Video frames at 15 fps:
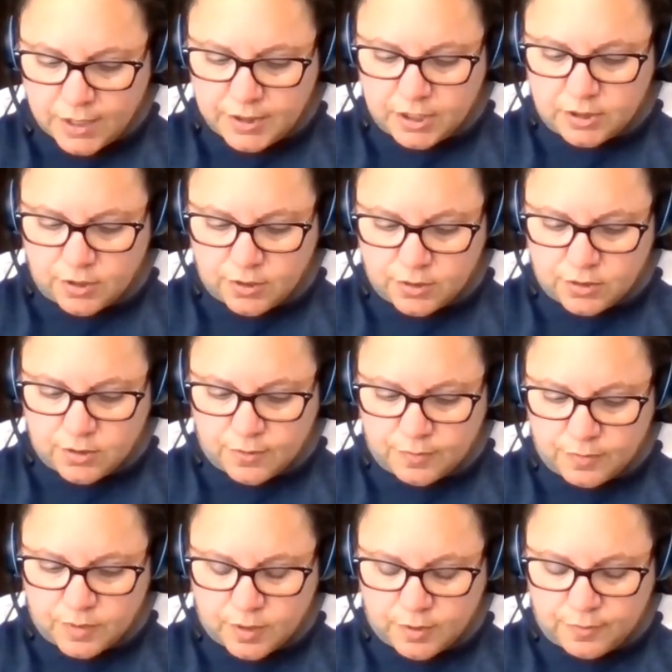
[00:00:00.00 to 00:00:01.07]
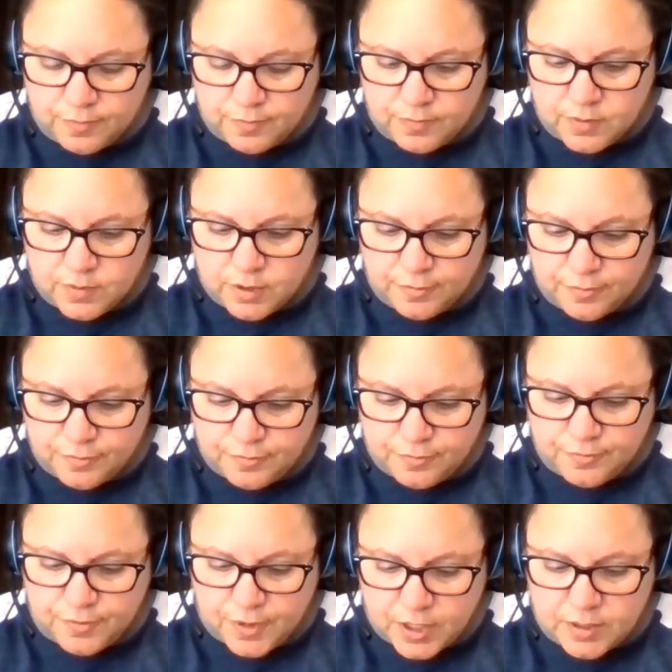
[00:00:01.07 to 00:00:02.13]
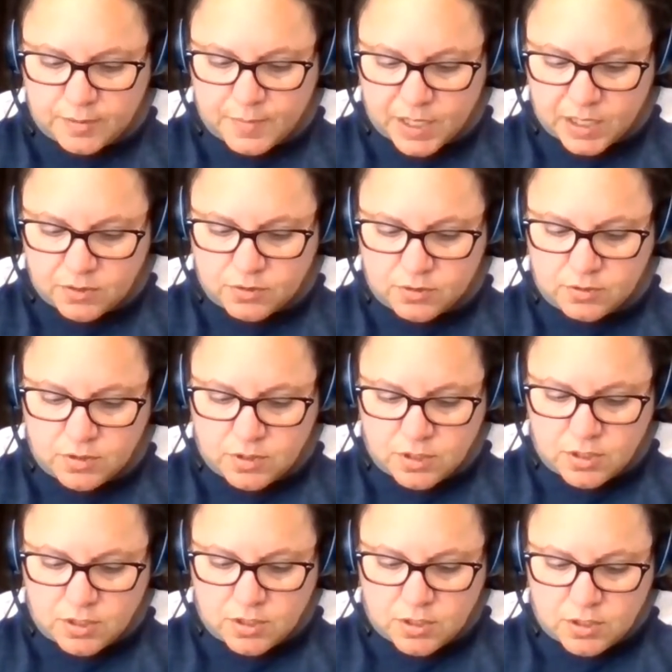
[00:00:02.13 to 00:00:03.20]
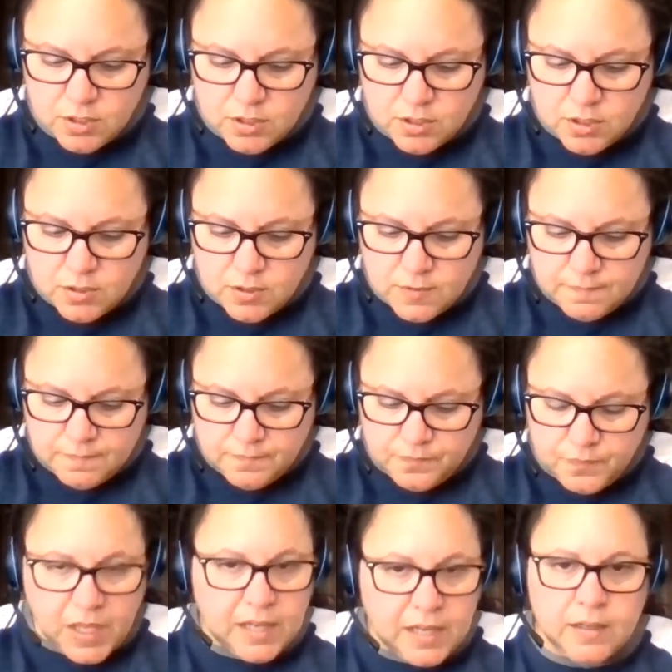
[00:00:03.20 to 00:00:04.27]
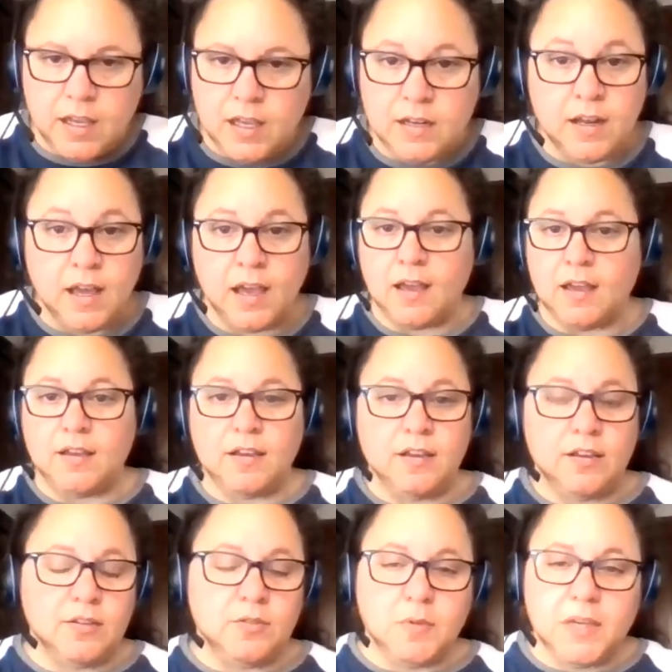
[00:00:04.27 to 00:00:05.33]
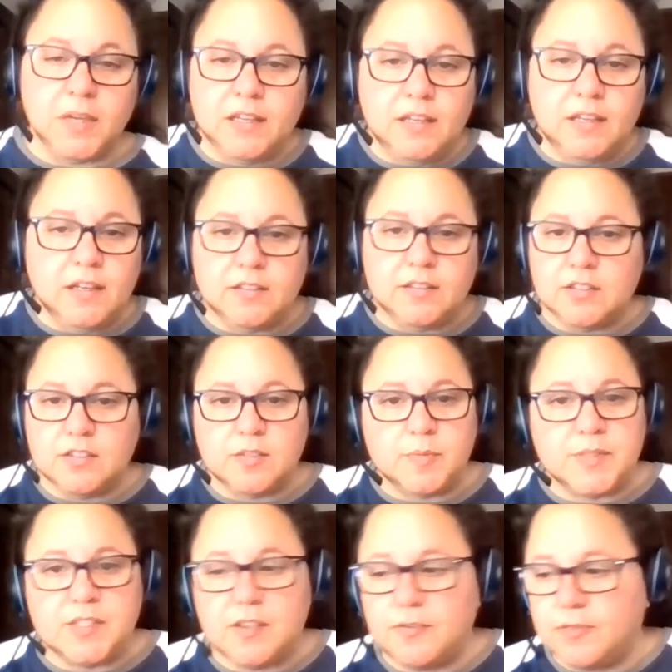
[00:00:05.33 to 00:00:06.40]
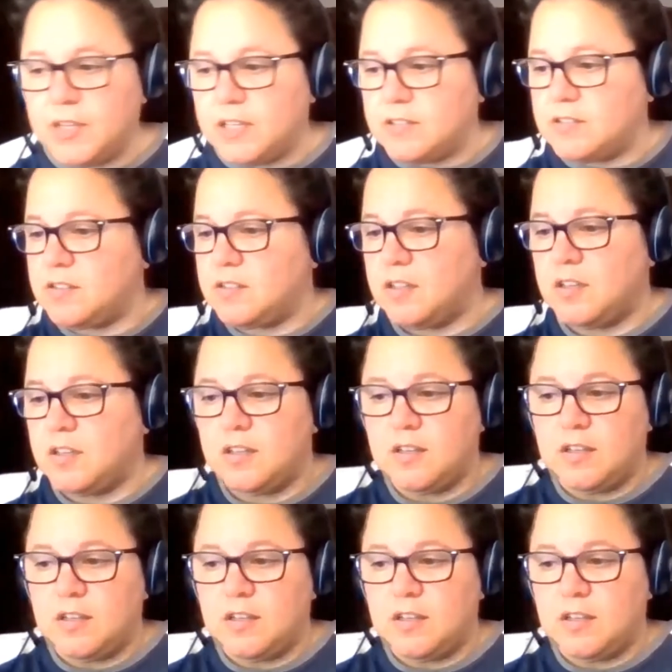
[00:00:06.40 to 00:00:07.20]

I think the fundamental and we could get into specifics.